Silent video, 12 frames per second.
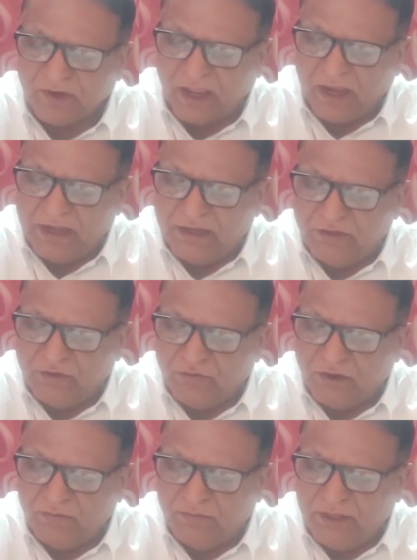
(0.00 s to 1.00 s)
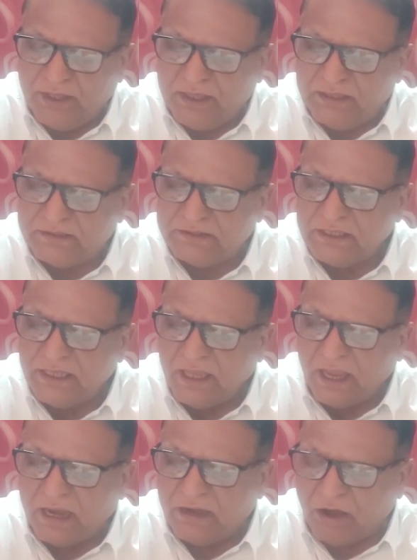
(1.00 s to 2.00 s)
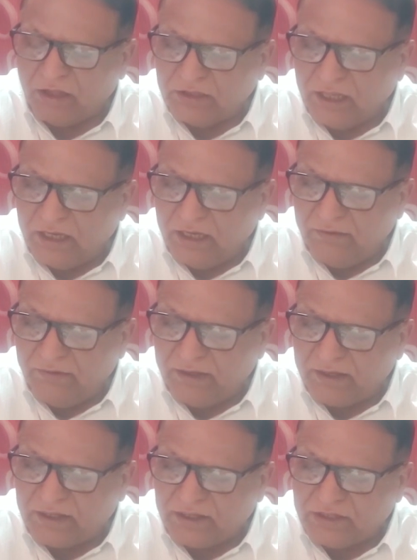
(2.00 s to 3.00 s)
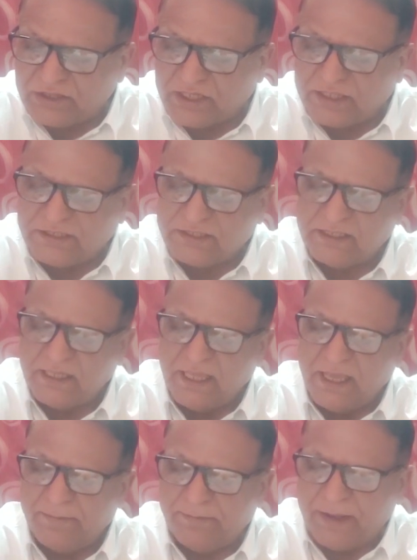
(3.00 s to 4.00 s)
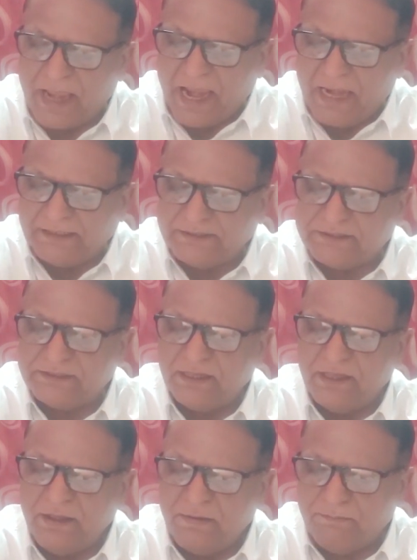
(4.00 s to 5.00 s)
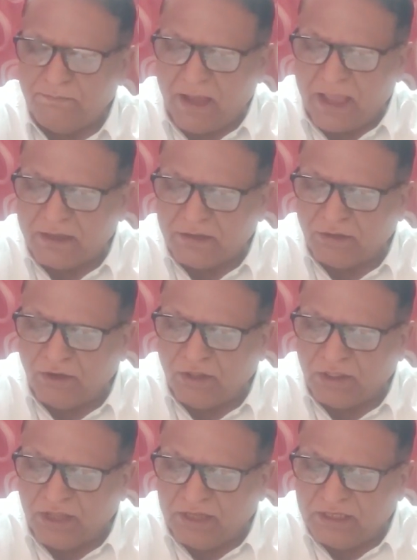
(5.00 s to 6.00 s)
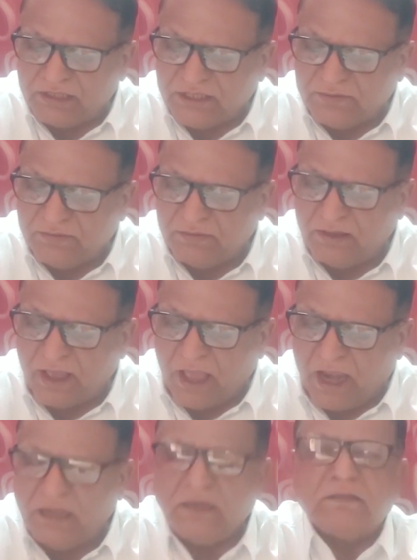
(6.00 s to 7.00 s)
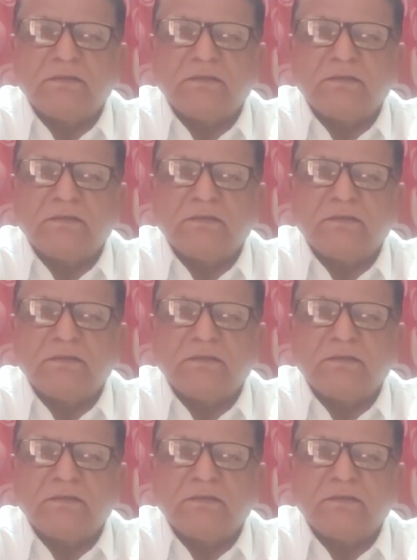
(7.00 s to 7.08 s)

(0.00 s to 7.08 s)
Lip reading: and human beings and other living creatures, plants, microorganisms, and